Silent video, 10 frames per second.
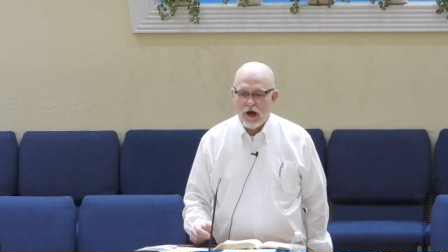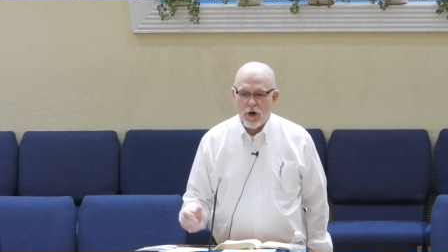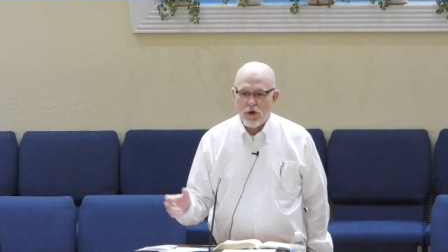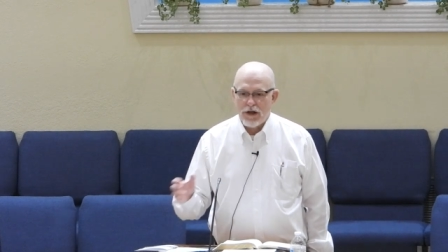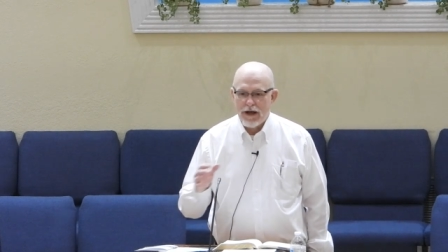
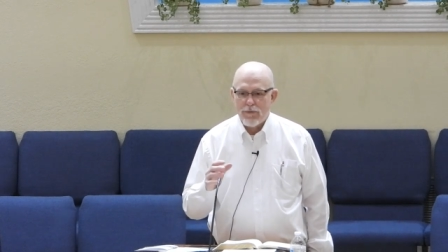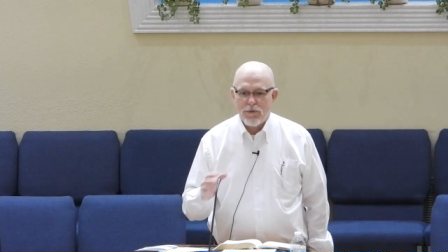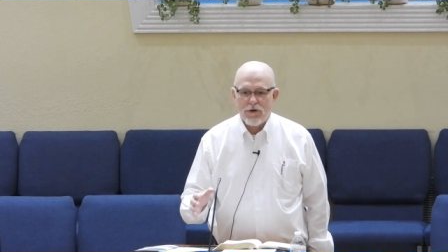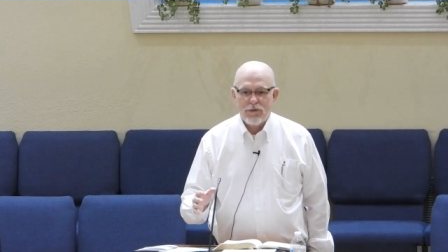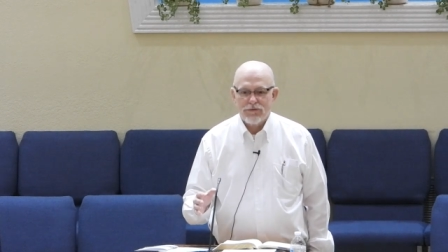All I
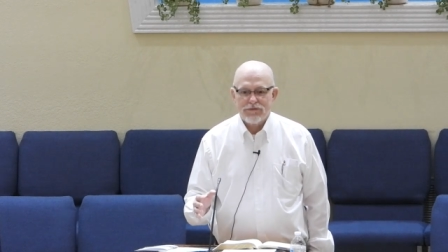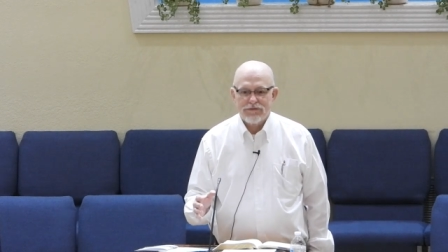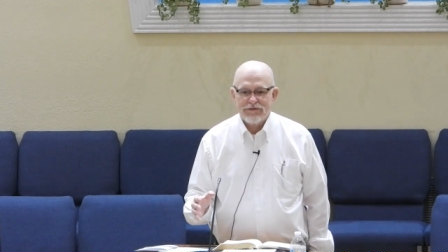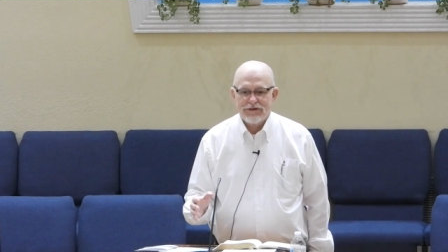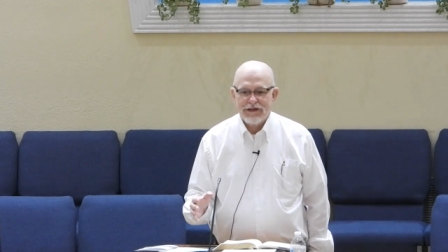want
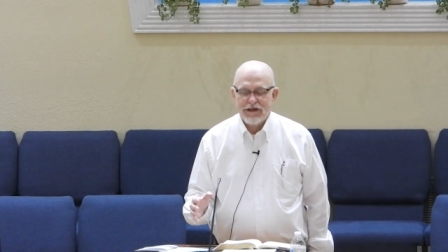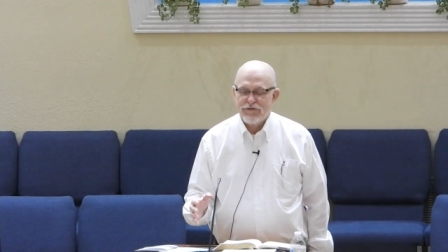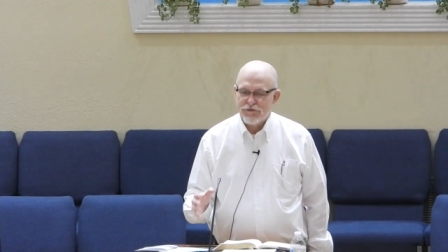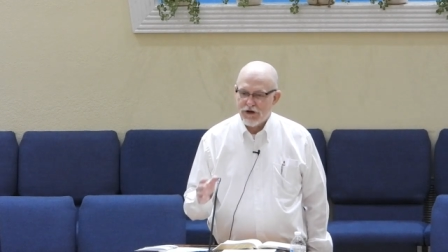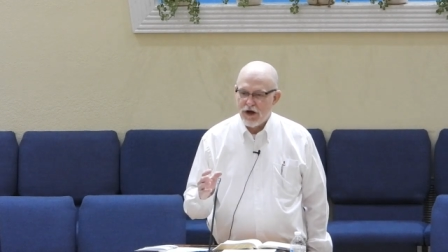
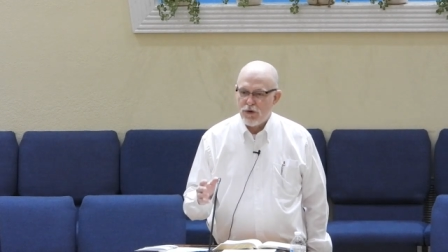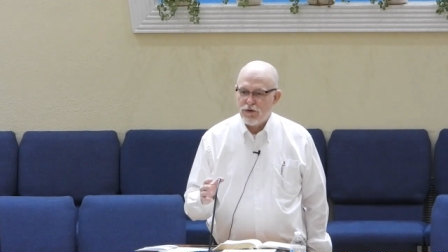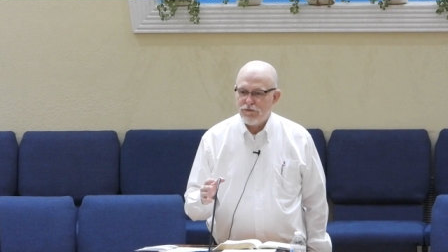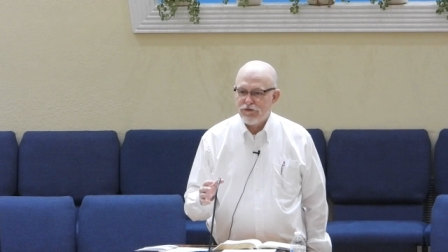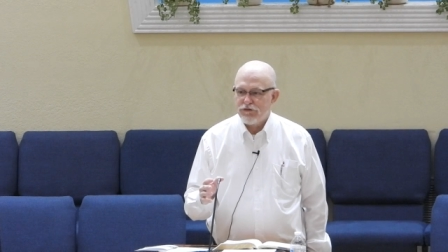is for
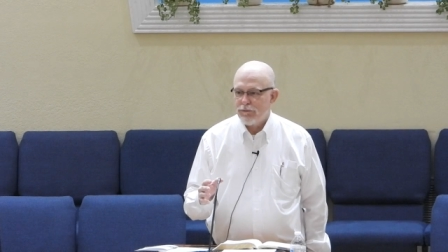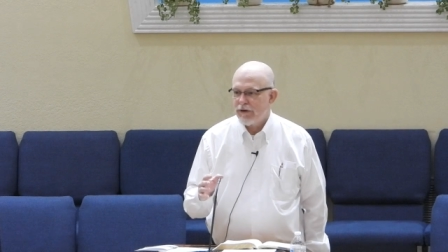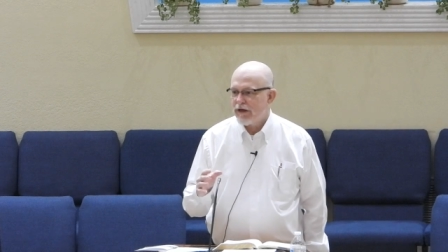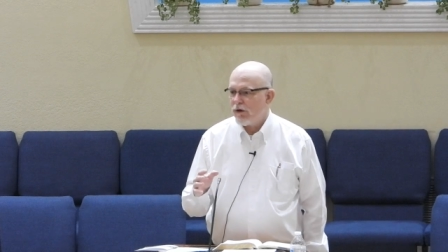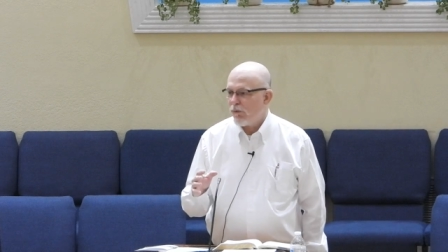all of us to
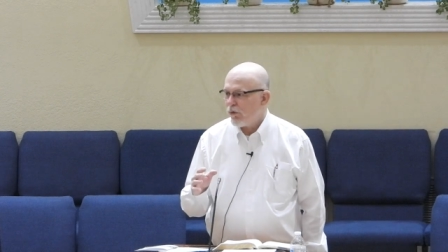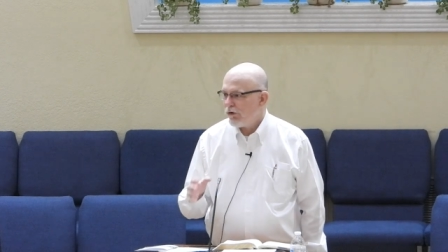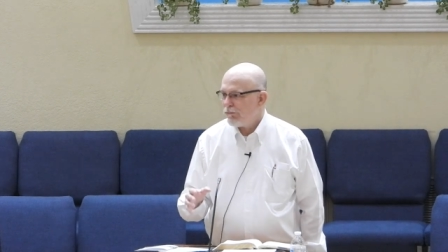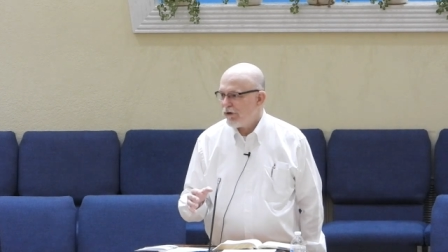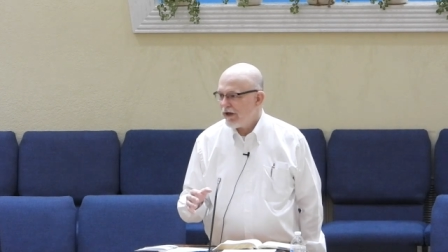be on
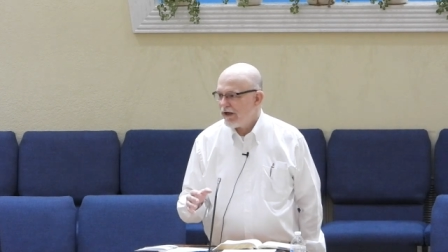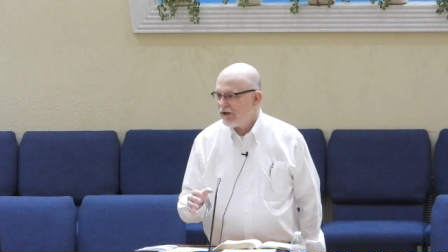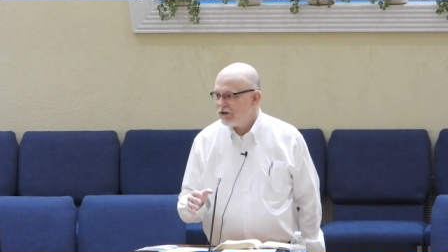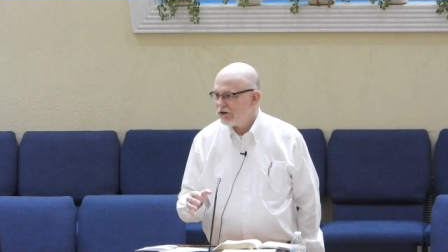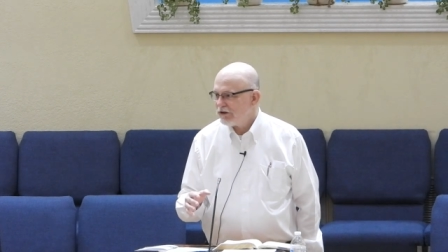one
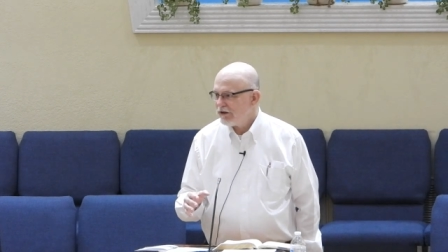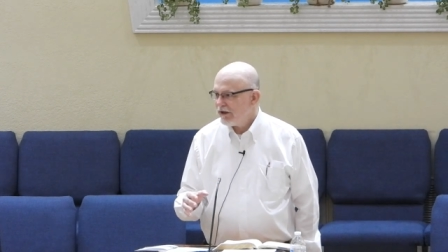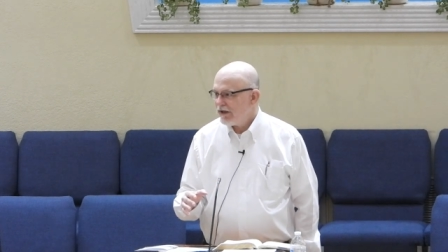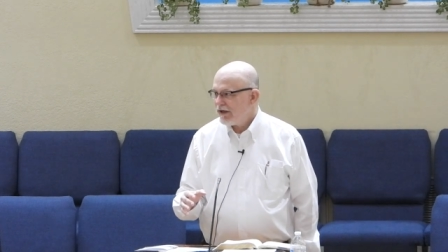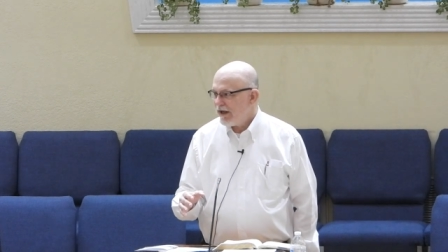page
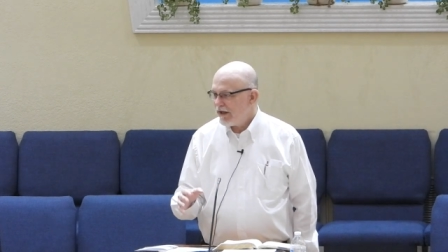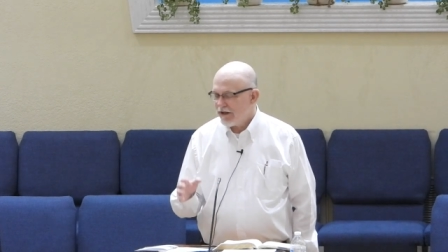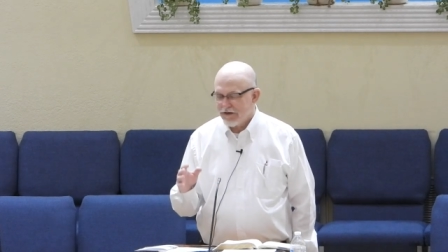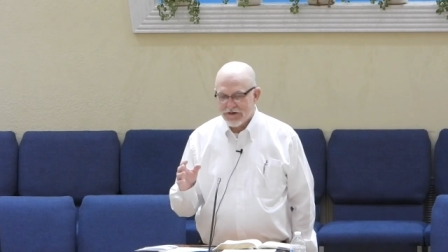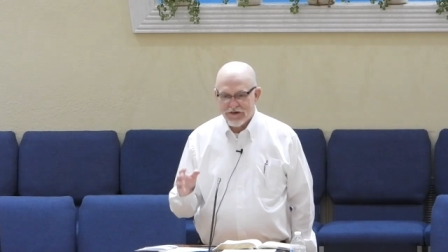and
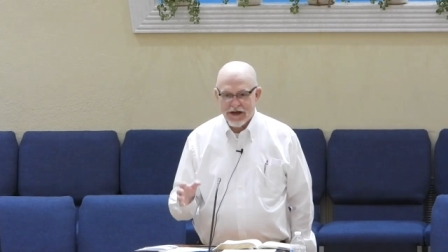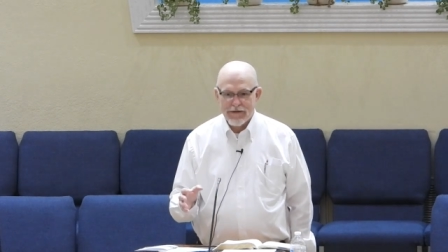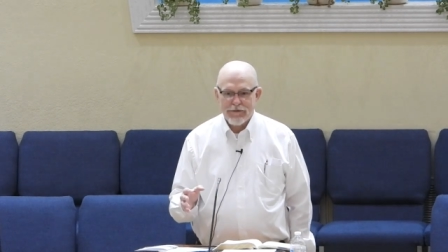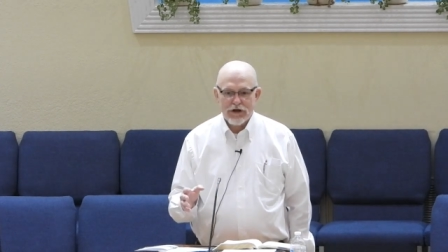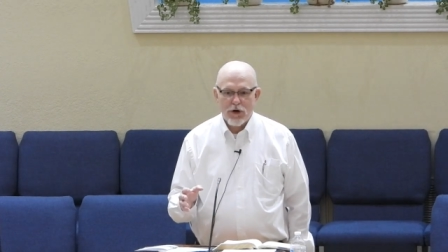in the
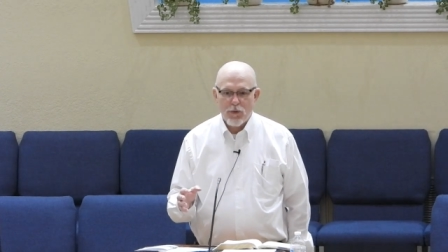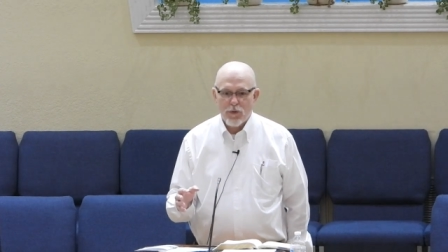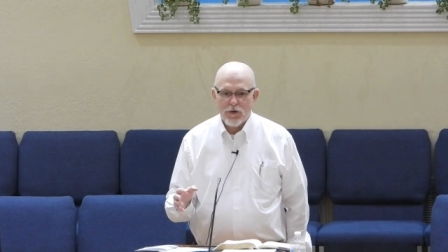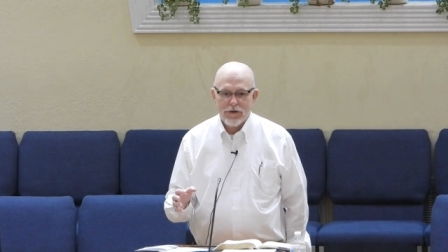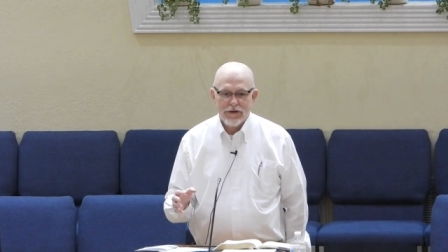same
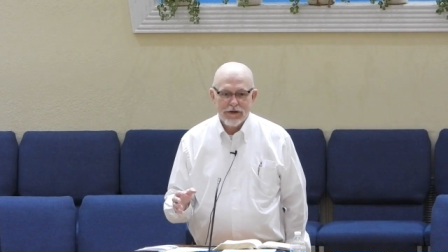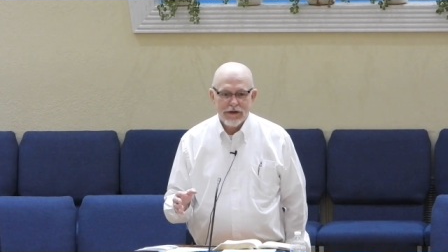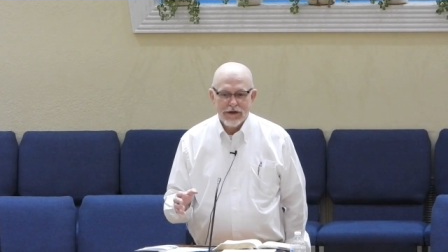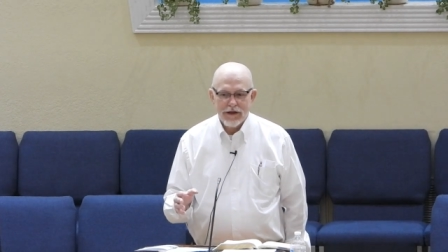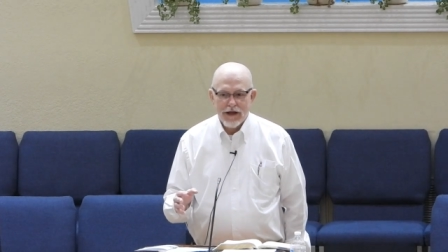accord
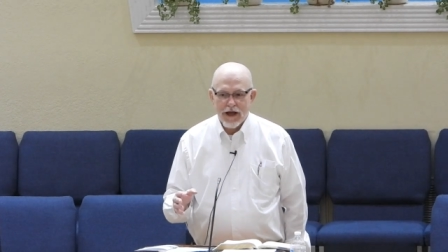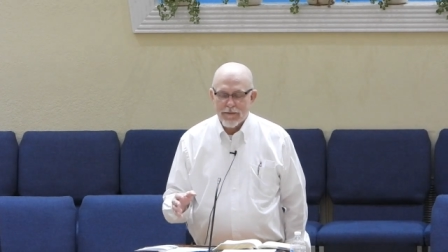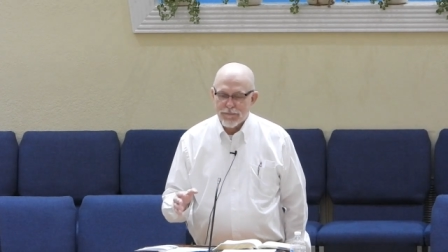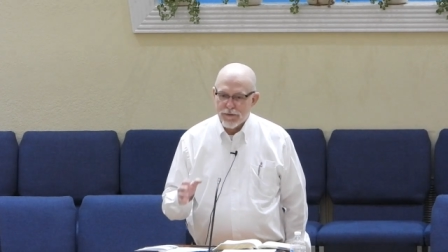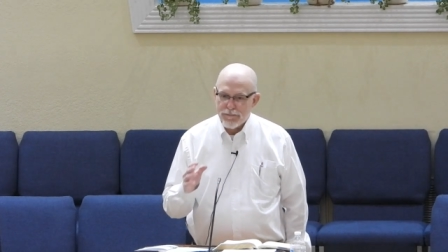
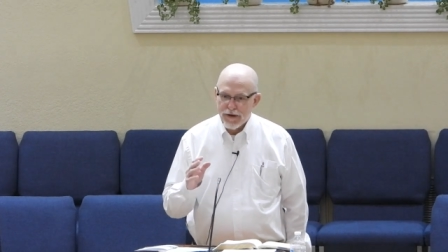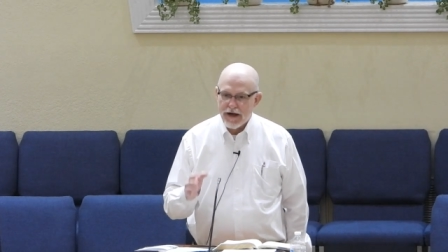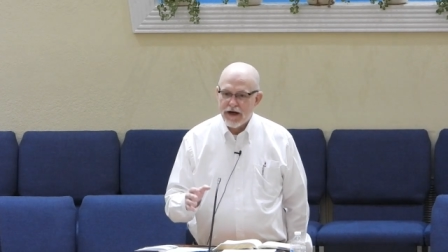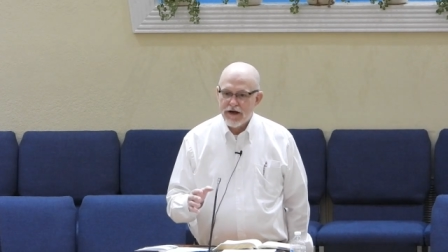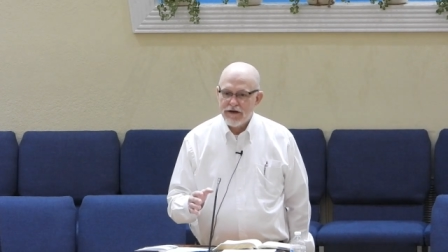and
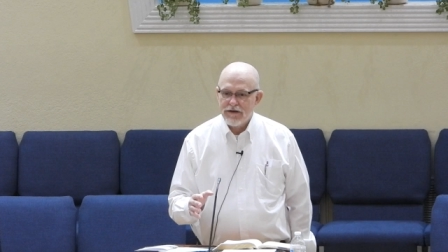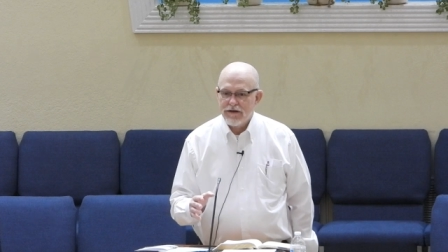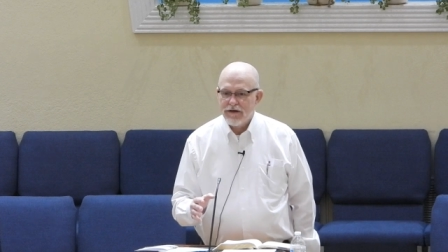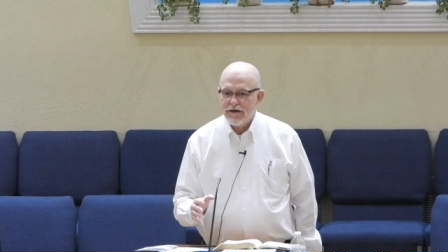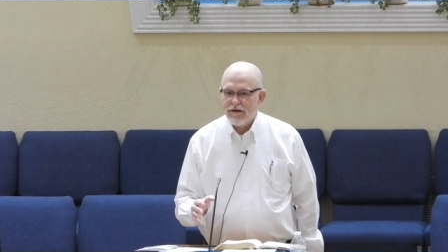prepared
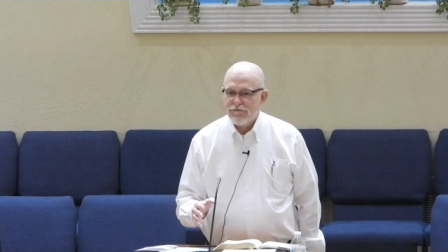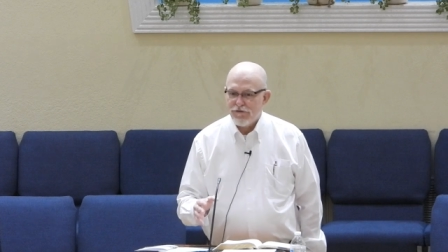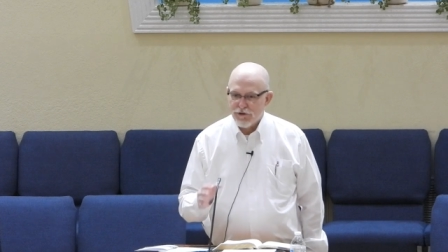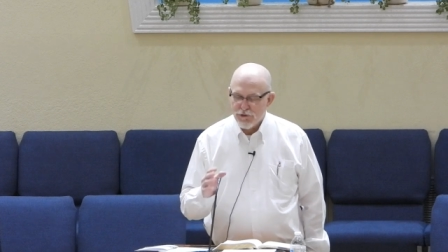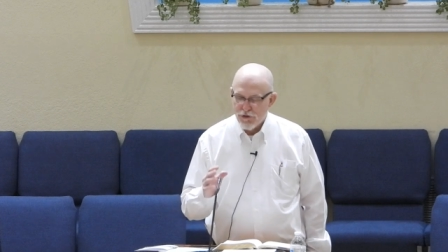
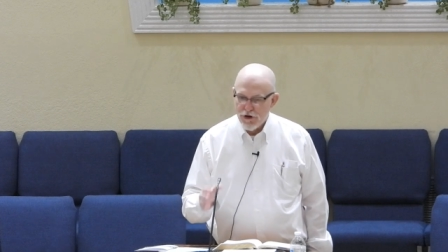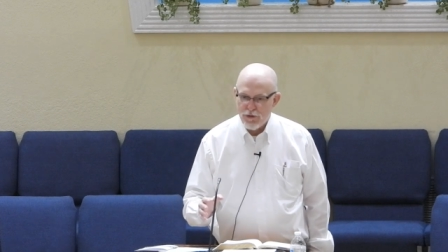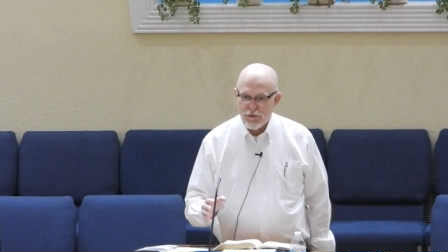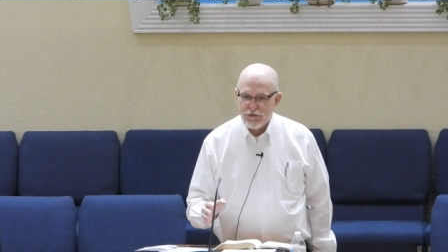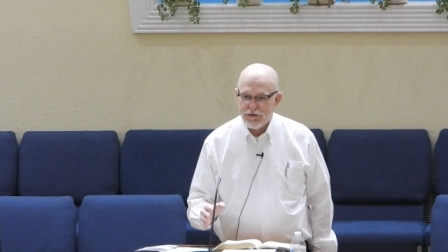for
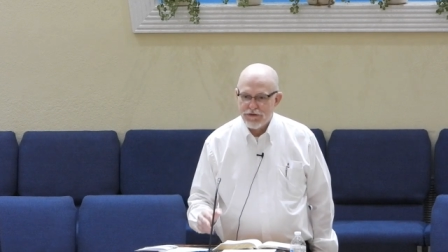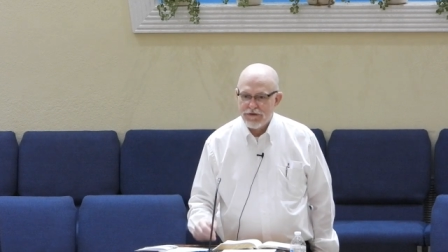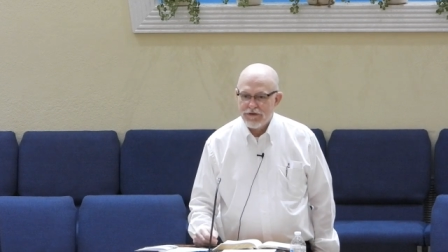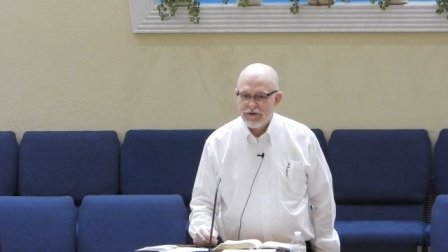growth.